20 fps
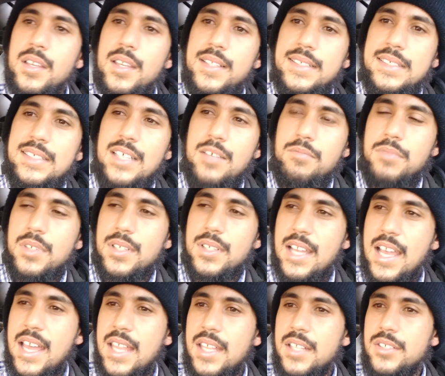and some were
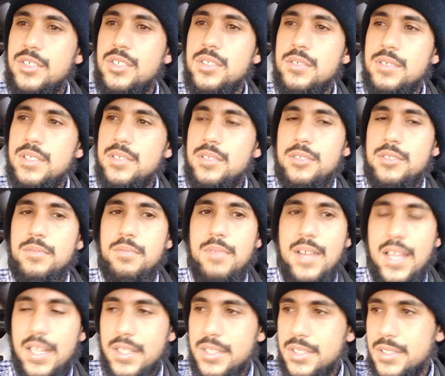kind of doing too
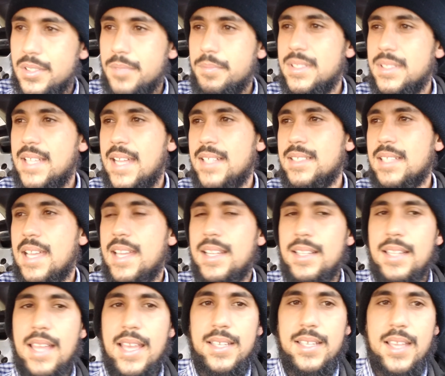much. But that's kind
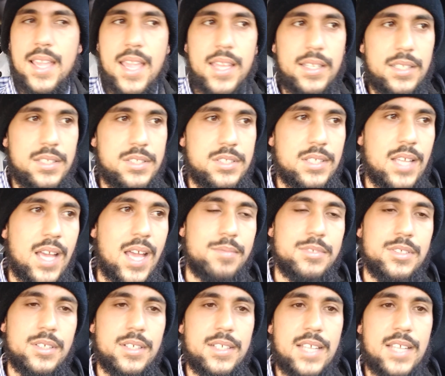of like at any
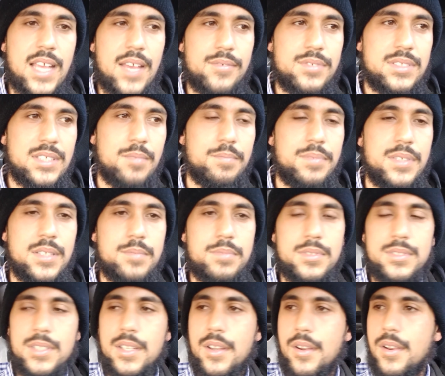job. You're going to have some
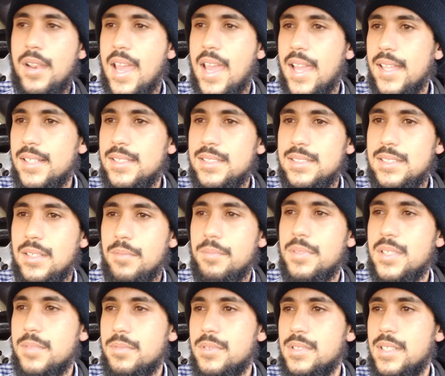people that are nice, some
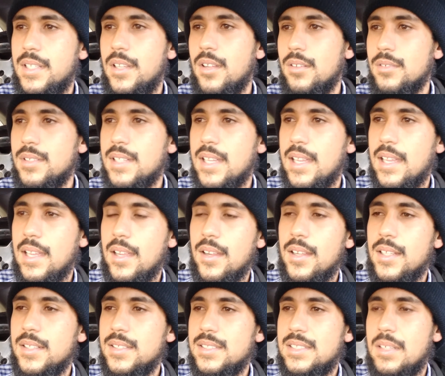people that don't
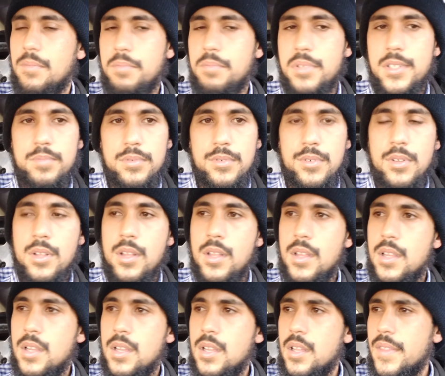care, and some people
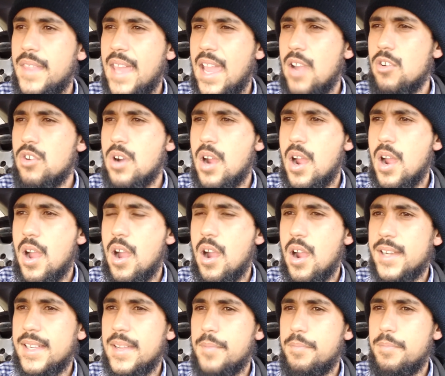that are,
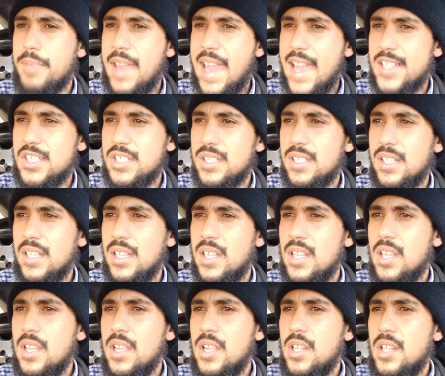are compassionate.
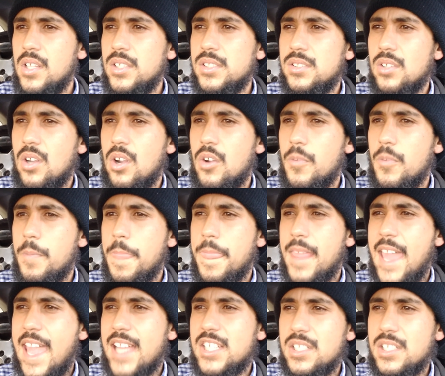So,
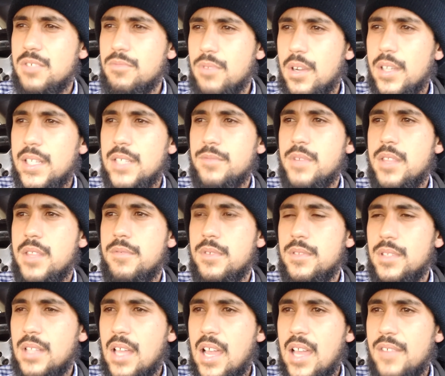actually, working
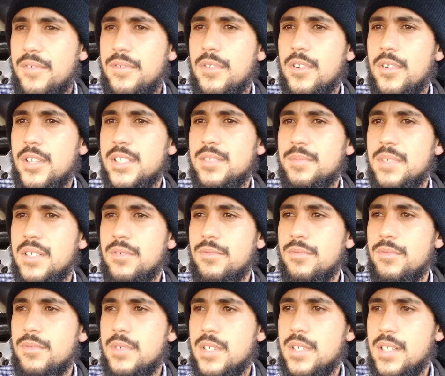with law enforcement
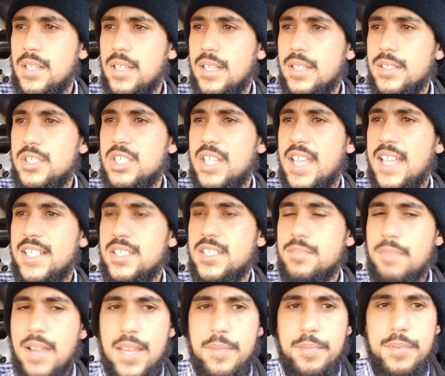really changed
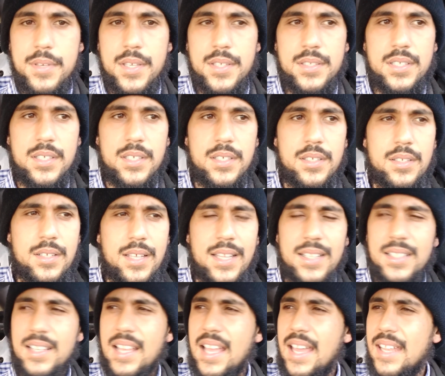my opinion
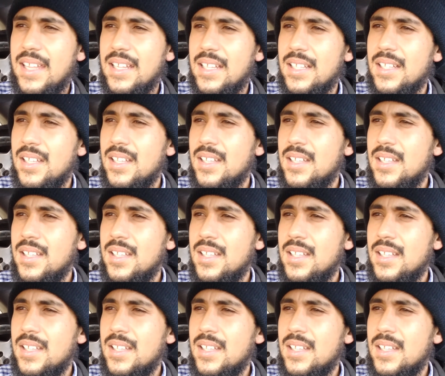and kind of